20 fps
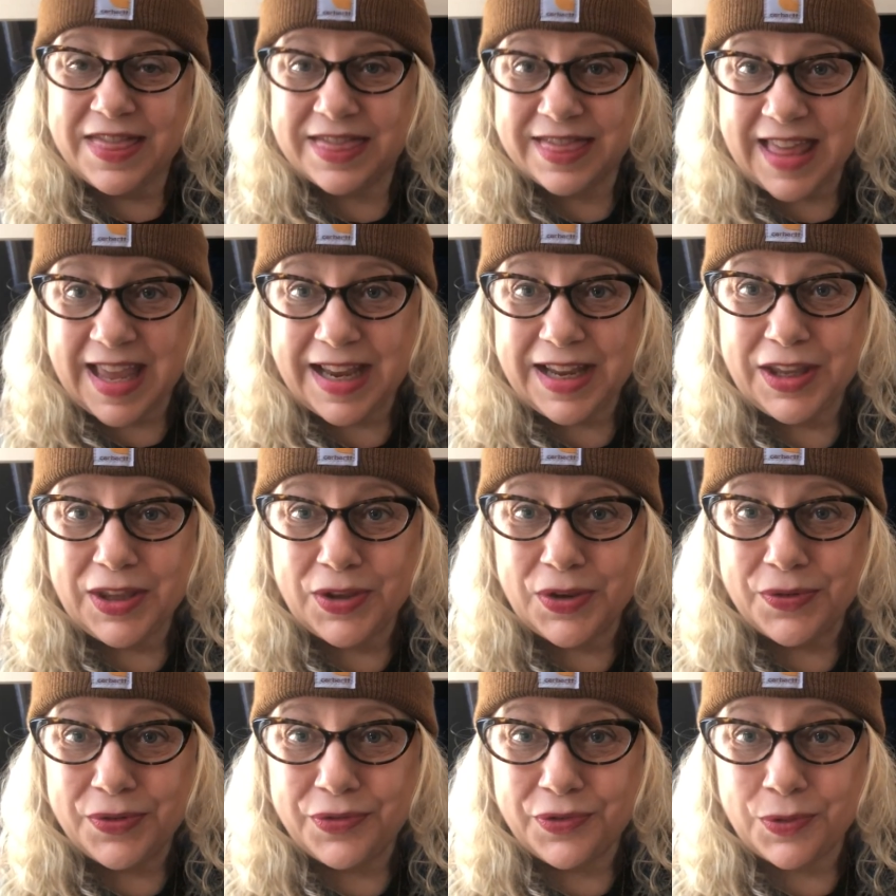Thank
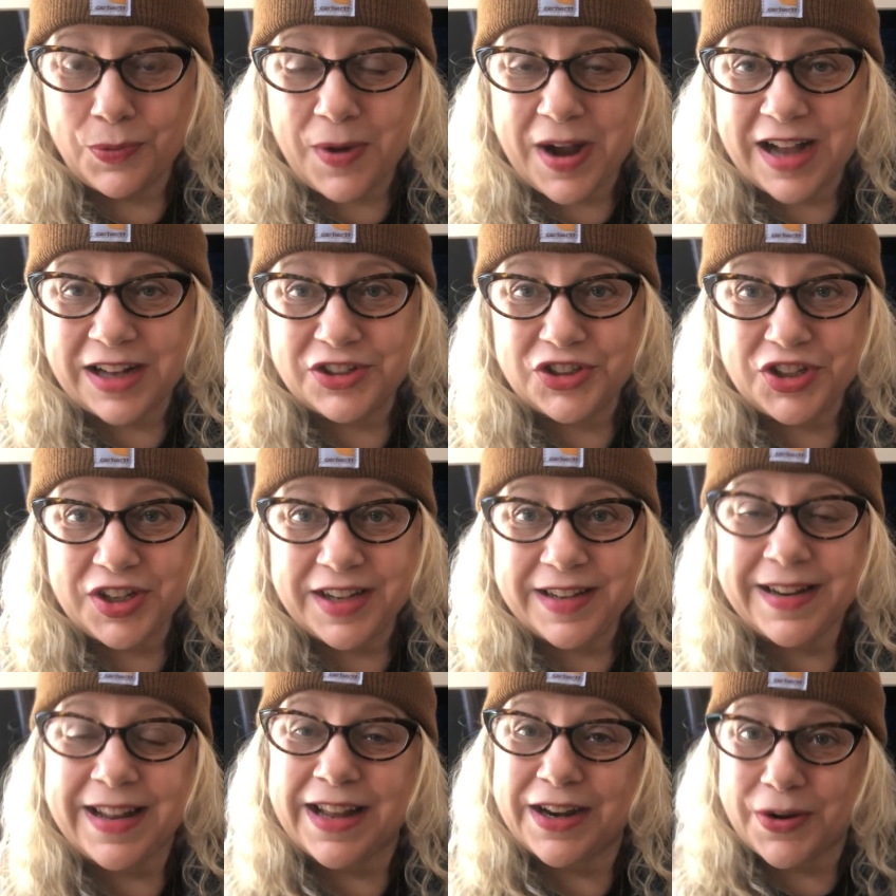you for
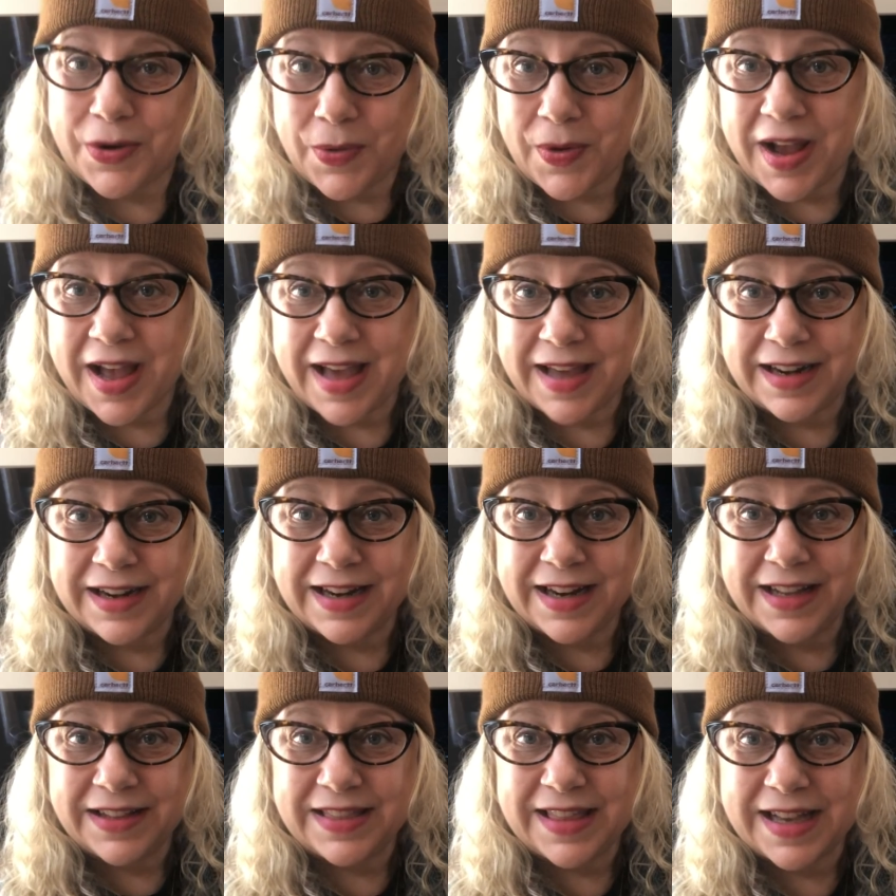watching and go ahead and
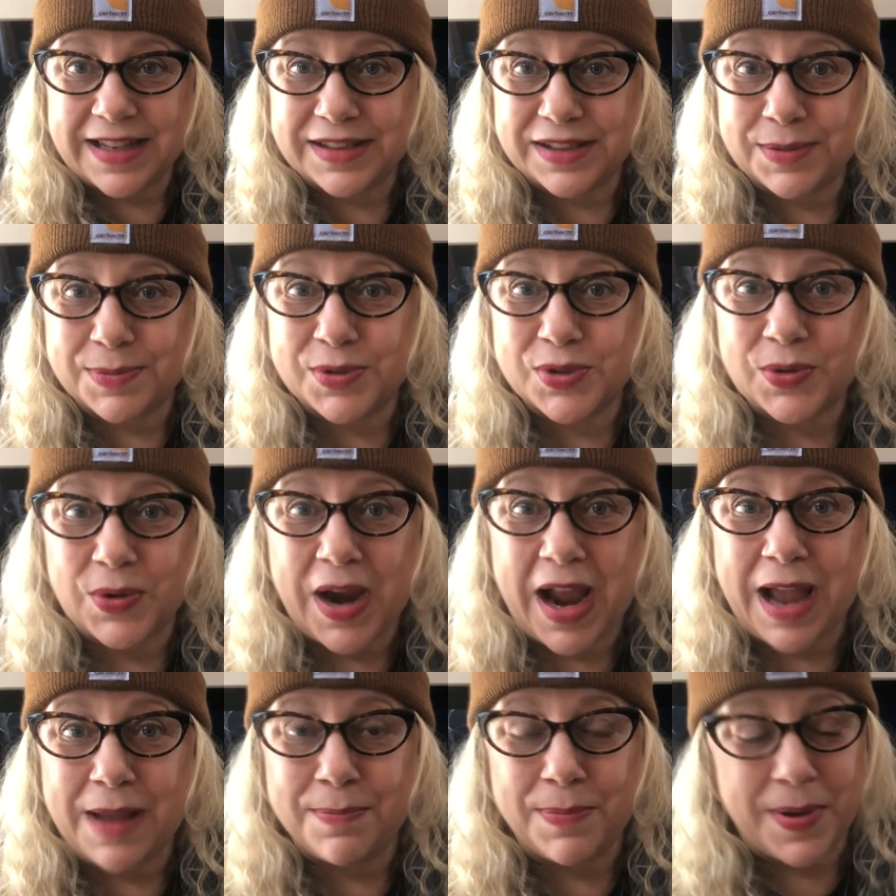hit that
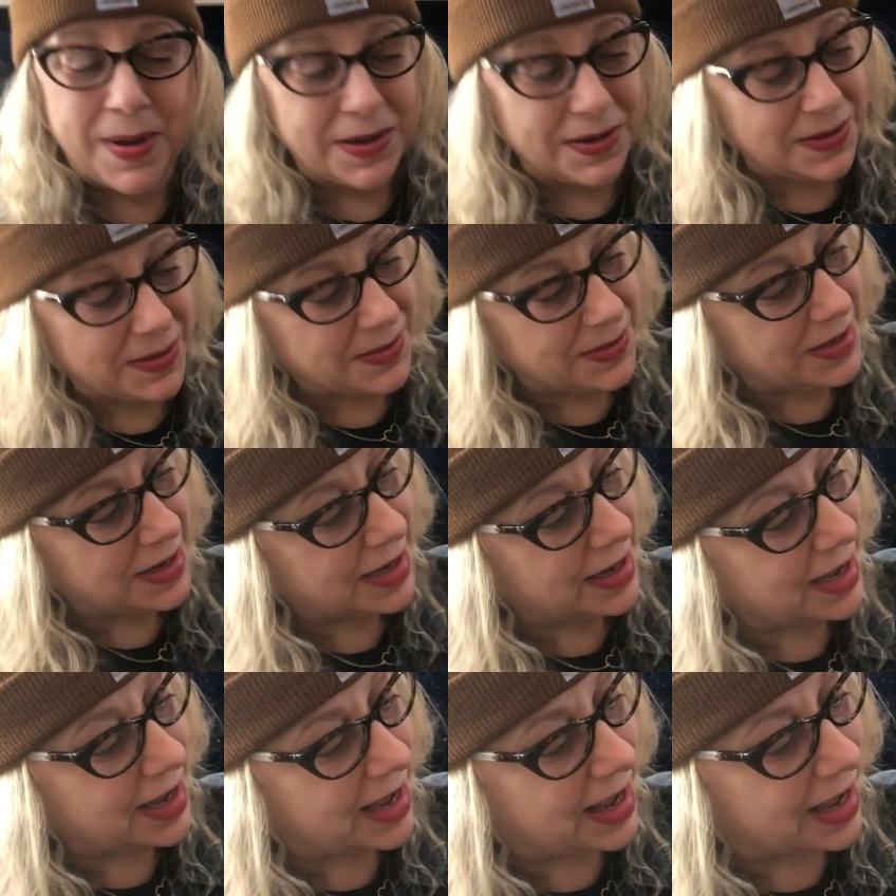subscribe button
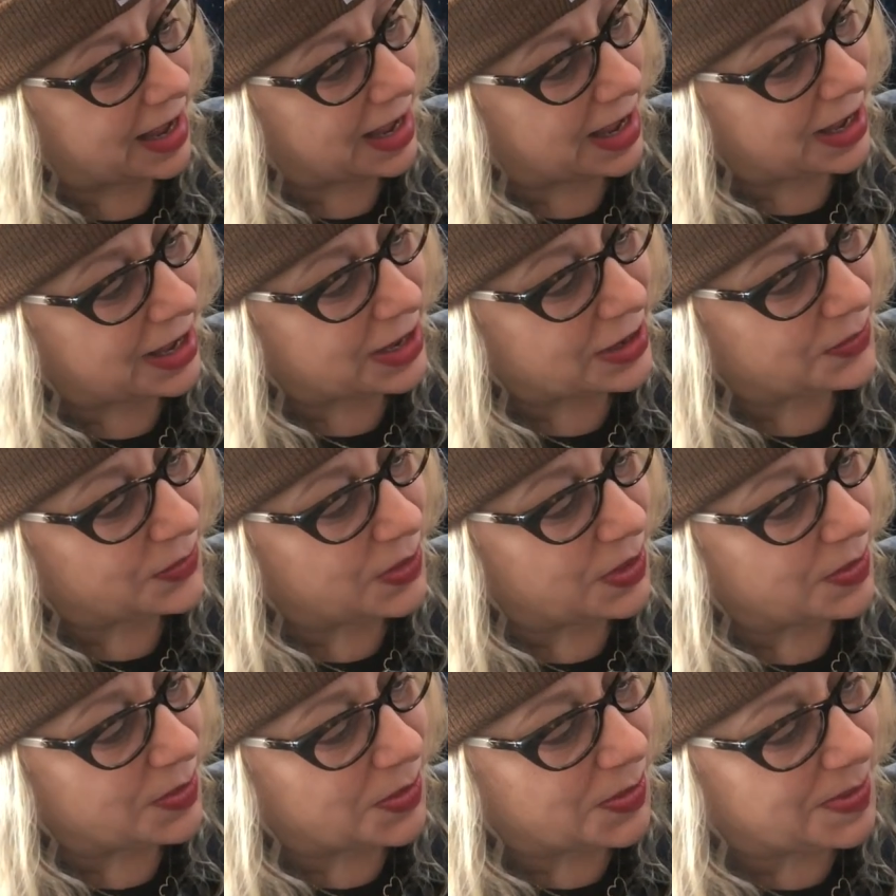and
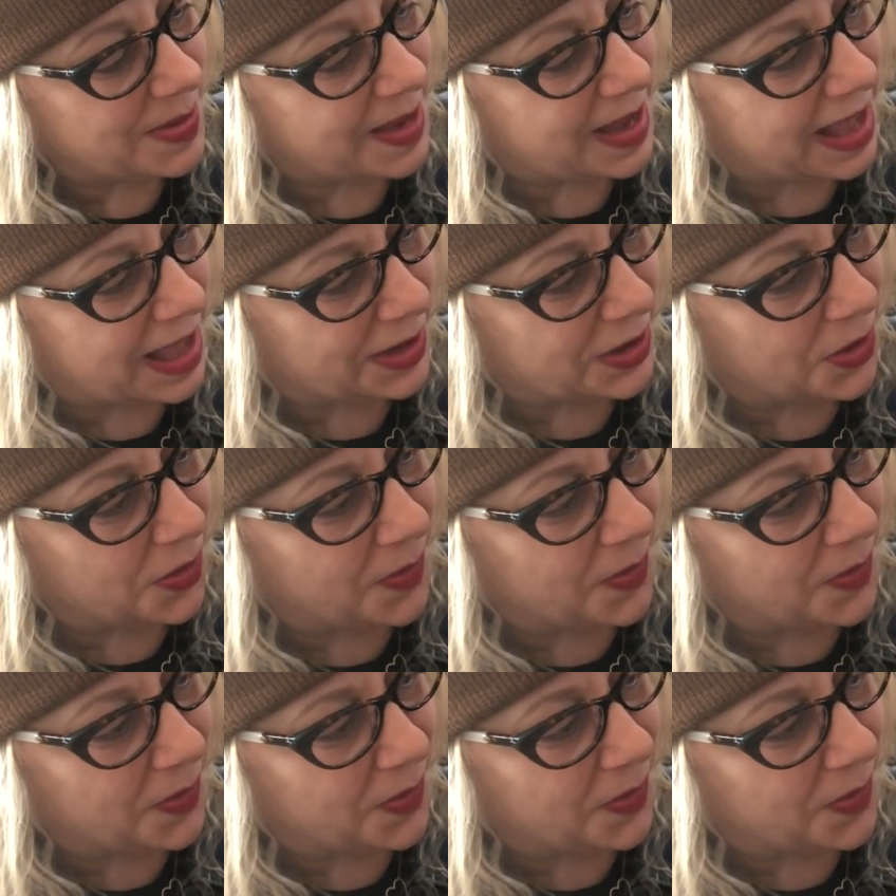we will be on our